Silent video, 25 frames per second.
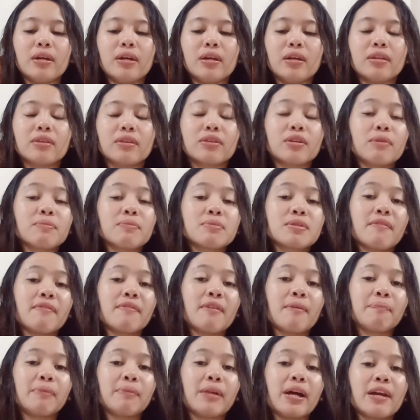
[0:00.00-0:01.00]
in terms of
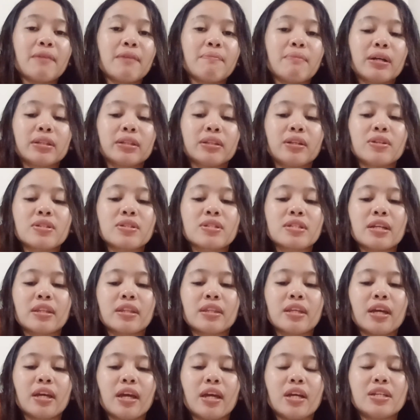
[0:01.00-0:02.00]
applying
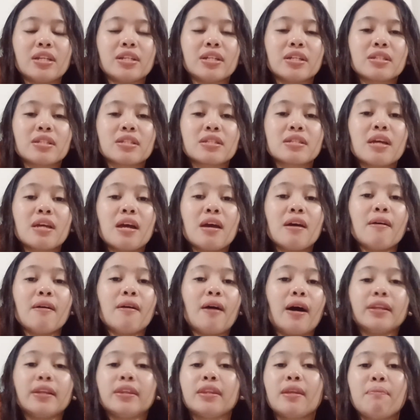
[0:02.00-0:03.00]
bacteriostatic agents,
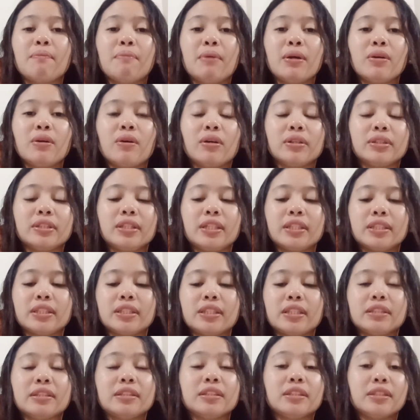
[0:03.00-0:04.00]

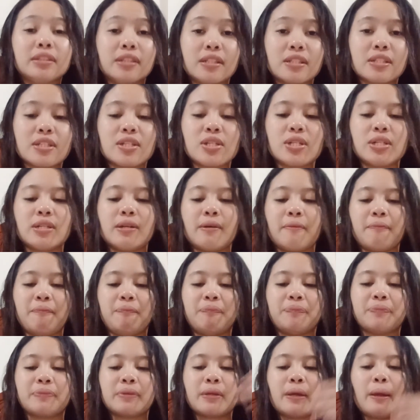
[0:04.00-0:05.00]
antibiotics and such.
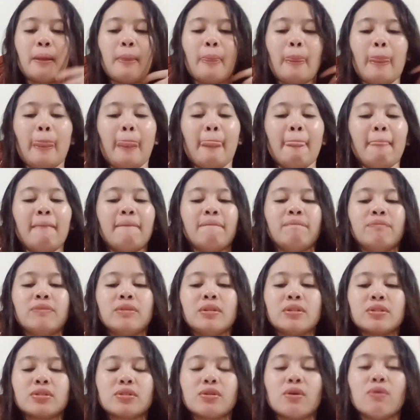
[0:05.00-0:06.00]

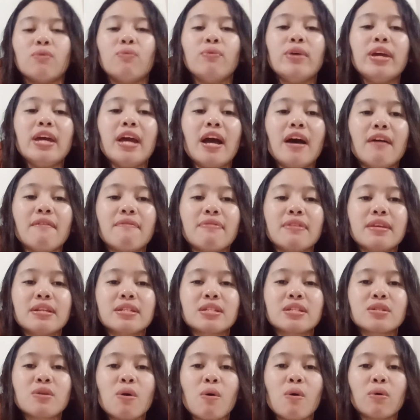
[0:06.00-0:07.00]
So we have
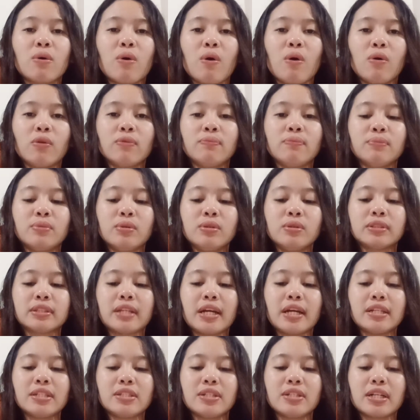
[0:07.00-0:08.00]
this so-called
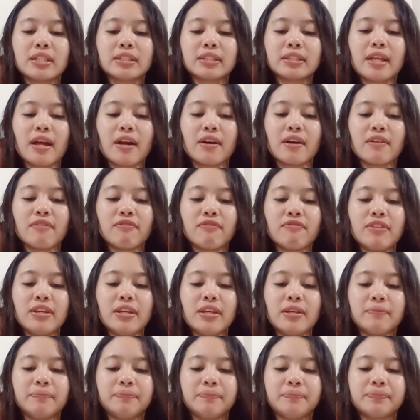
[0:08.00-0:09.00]
multi-drug
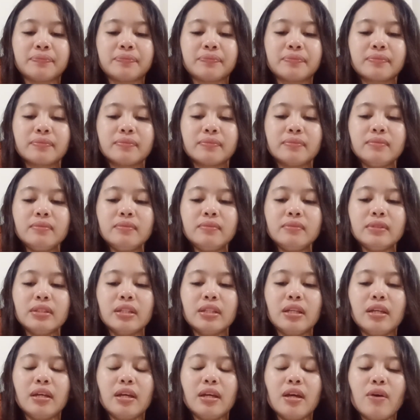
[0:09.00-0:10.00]
therapy.
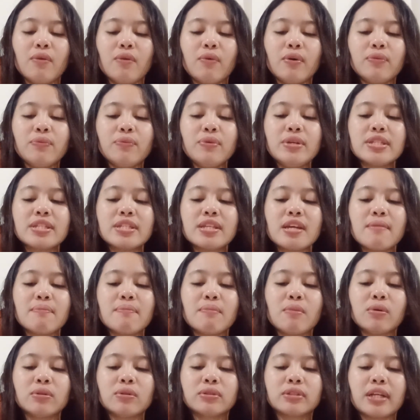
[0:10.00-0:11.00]
When we say
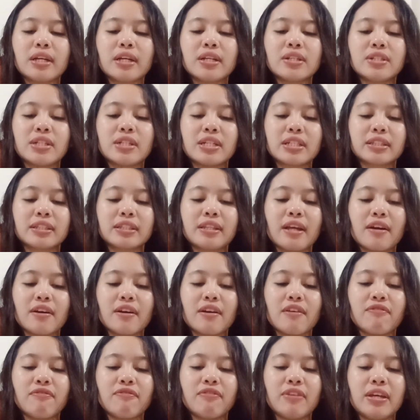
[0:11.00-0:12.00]
multi-drug
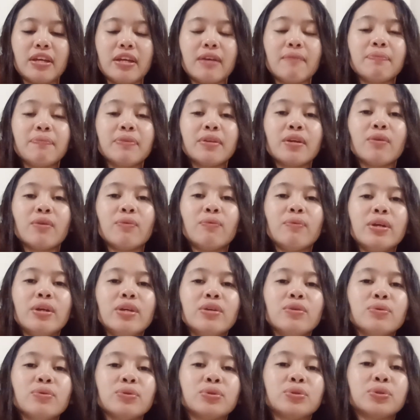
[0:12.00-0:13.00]
therapy, we
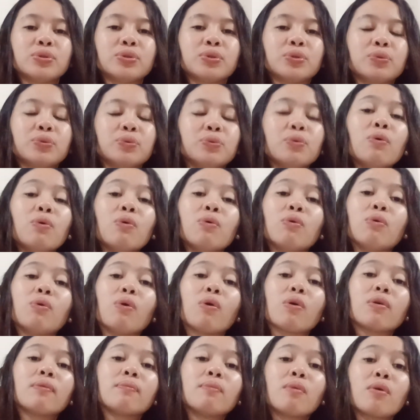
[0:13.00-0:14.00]
use 2
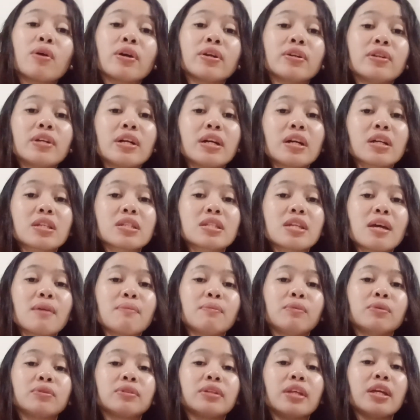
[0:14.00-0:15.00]
or more drugs
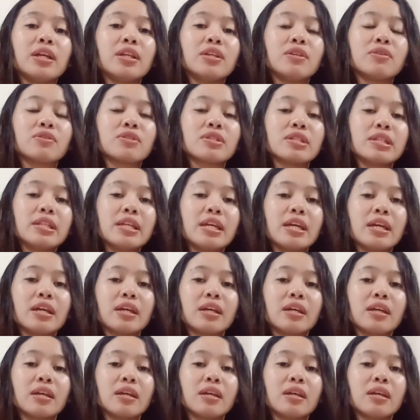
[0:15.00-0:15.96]
simultaneously,